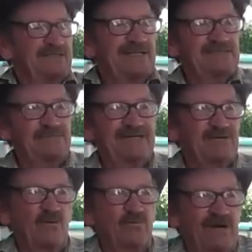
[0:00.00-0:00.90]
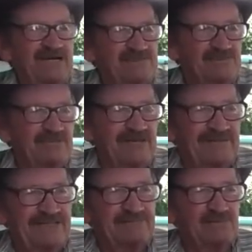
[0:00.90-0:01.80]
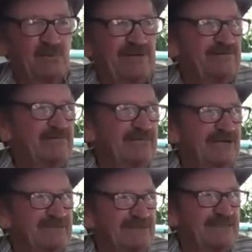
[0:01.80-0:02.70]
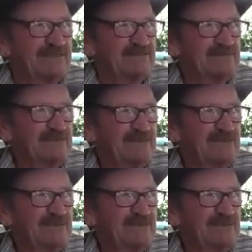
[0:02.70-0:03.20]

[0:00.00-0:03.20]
That's a big old pasture. I think it was 22,000 acres.